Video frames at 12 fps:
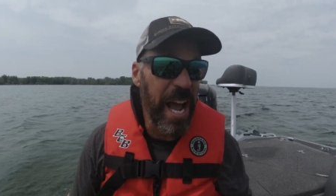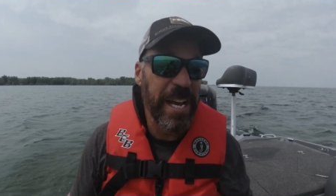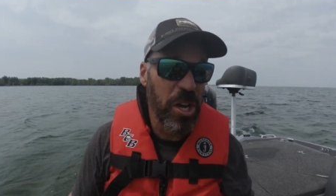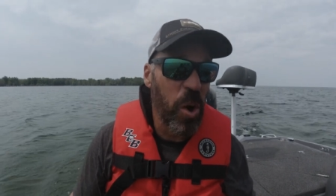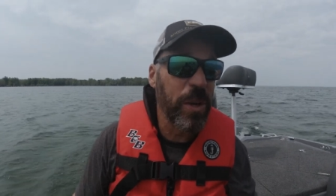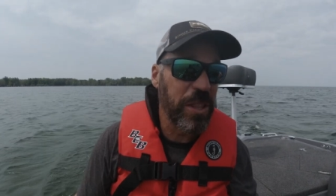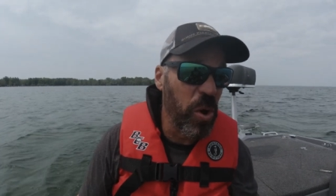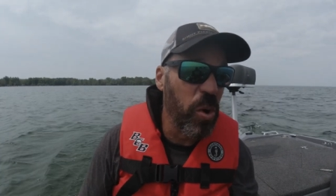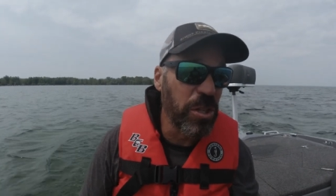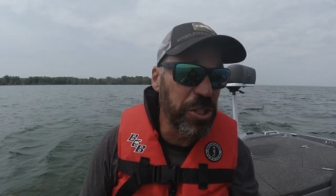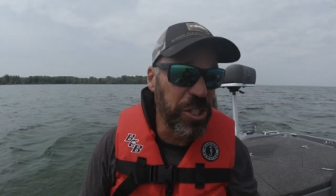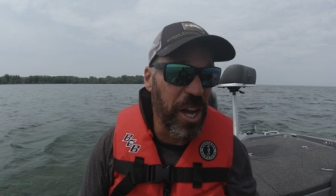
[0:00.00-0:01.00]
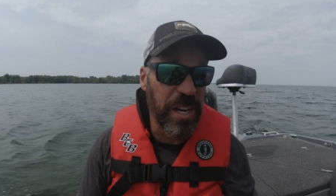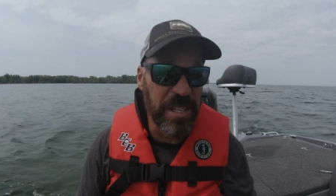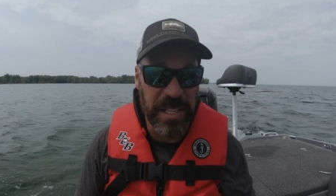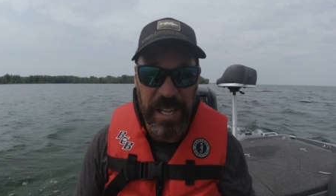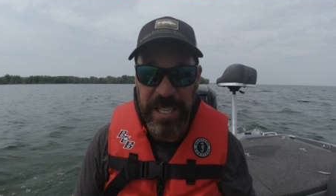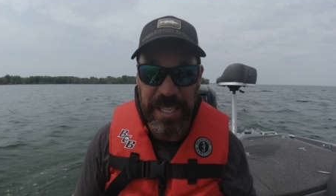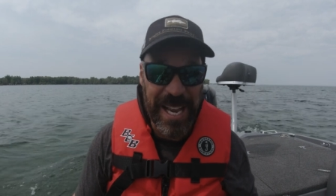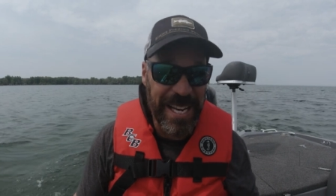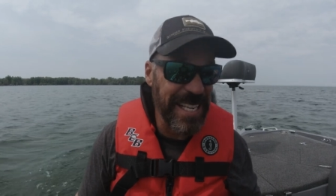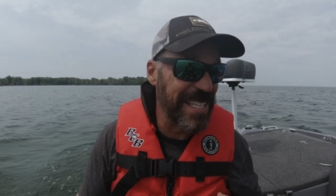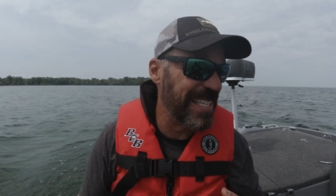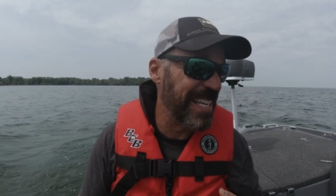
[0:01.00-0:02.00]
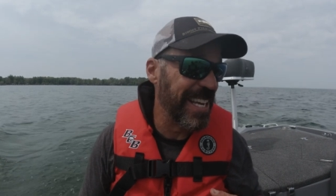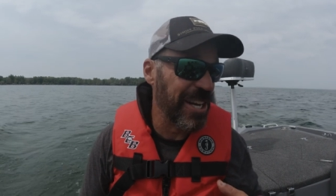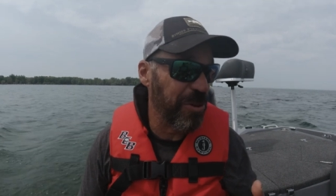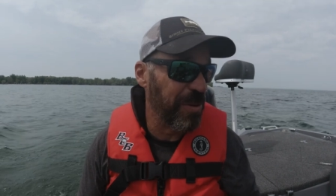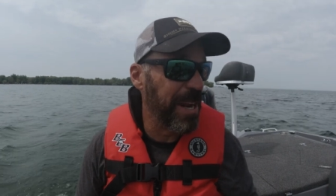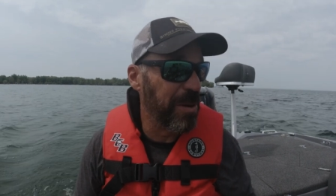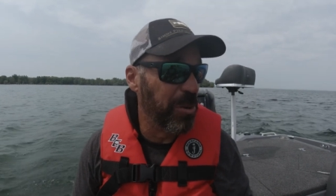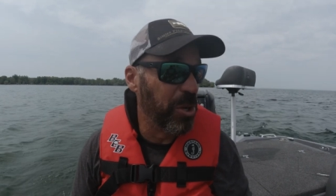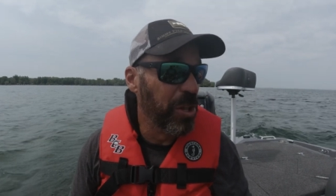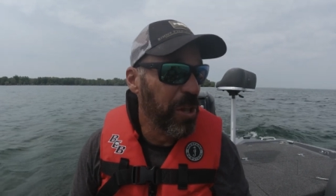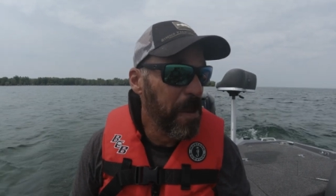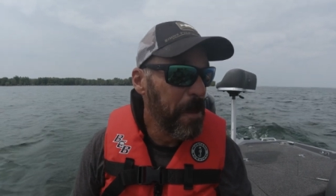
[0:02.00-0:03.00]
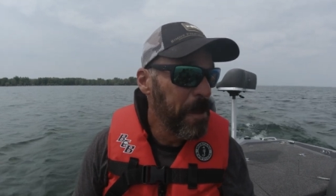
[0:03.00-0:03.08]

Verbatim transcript: I know what the hole shot is like, and it's incredible